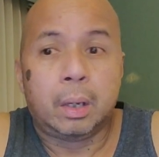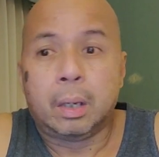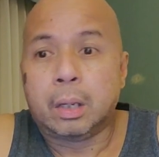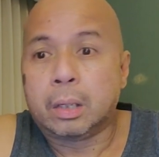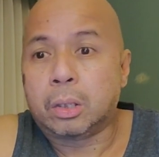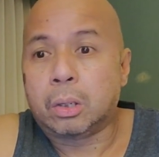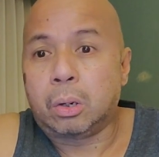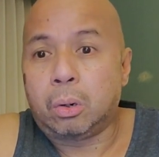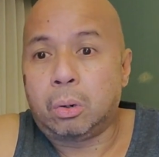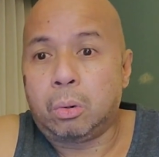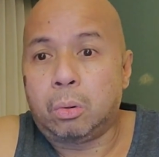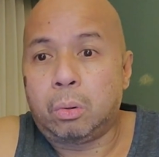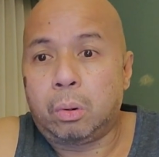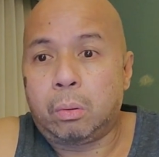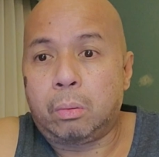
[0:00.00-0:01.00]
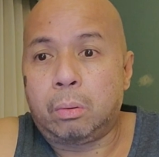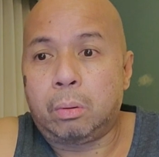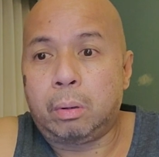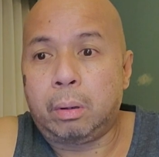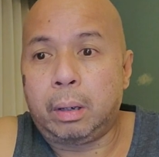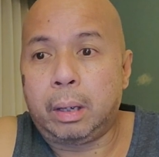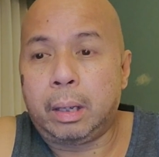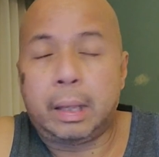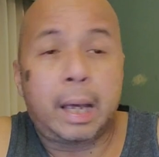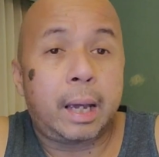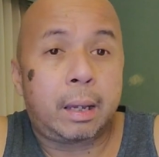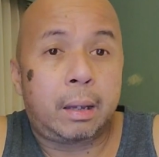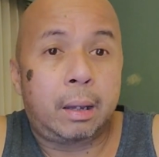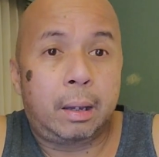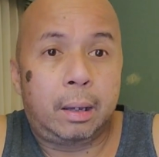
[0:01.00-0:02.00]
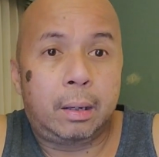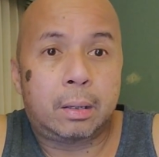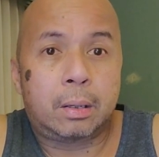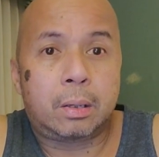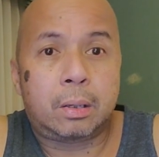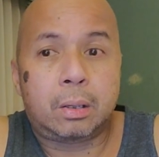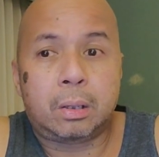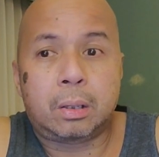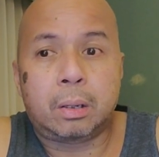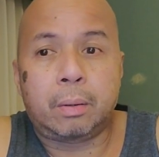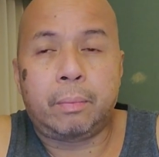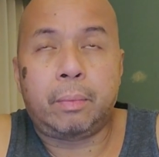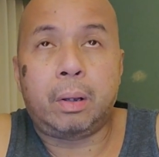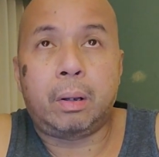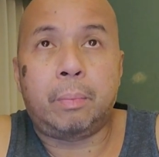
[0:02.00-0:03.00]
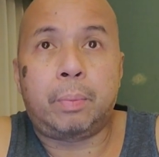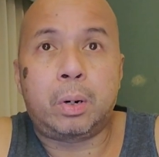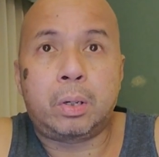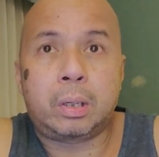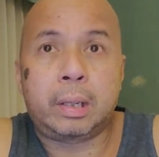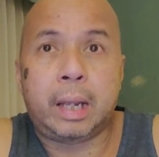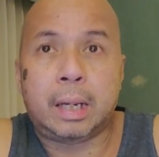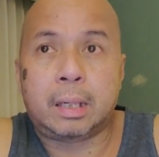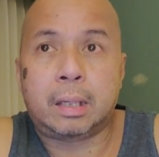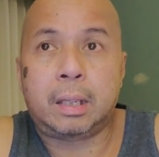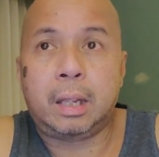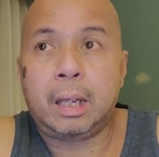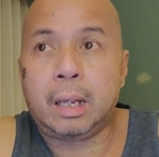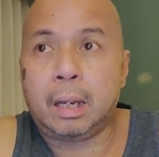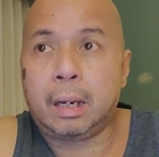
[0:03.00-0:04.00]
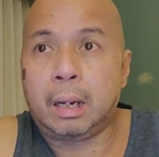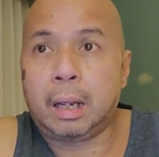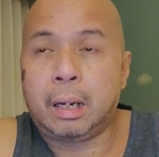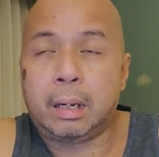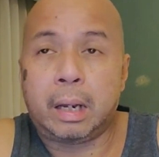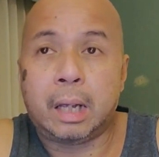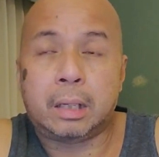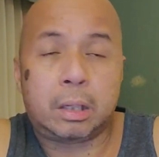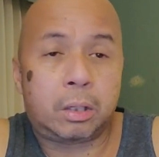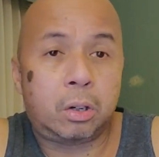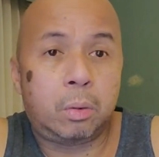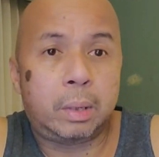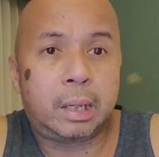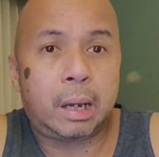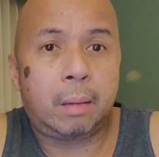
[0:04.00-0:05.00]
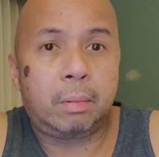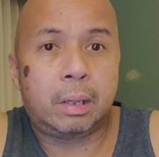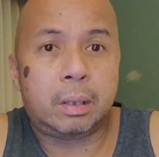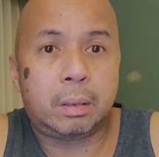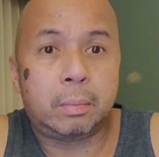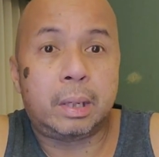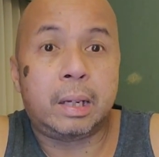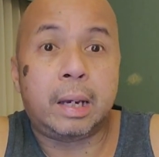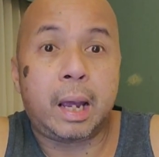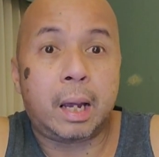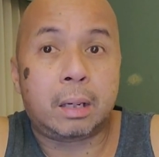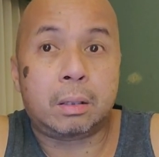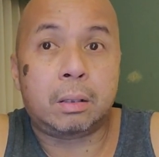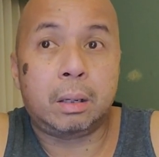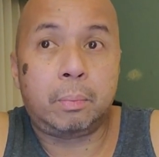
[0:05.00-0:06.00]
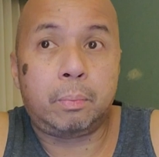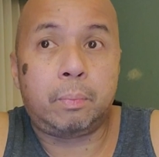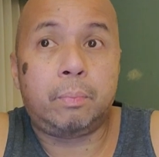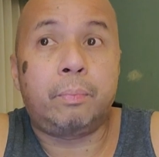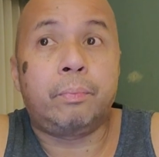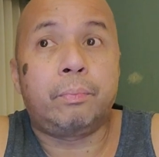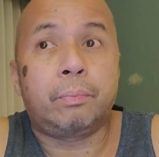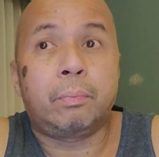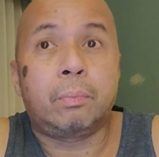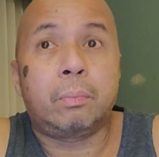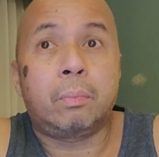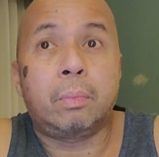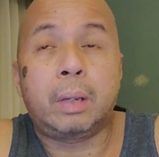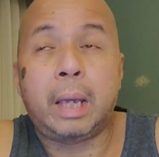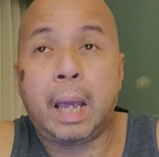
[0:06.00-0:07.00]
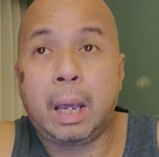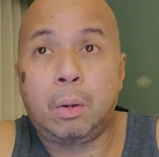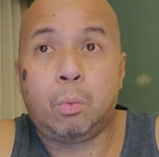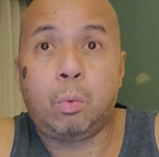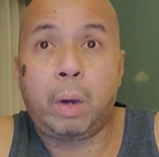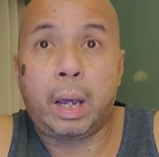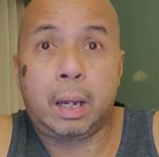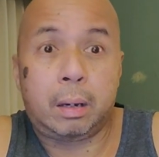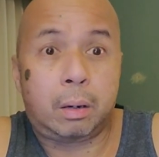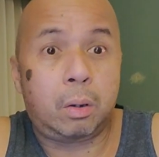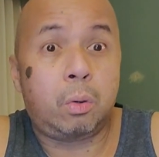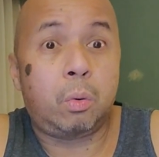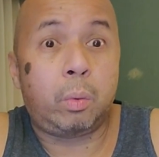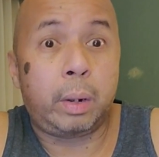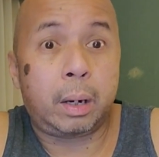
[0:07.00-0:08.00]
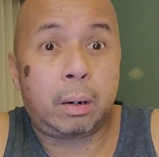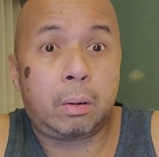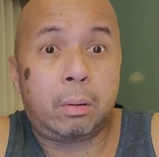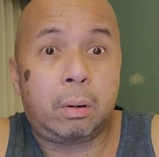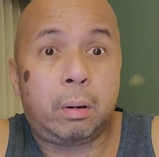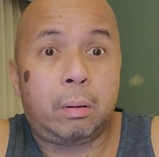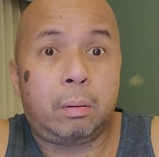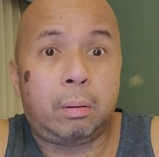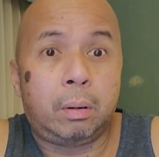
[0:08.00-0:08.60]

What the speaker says: So in that case, a person that's thin and has a slow metabolism can actually gain weight quicker,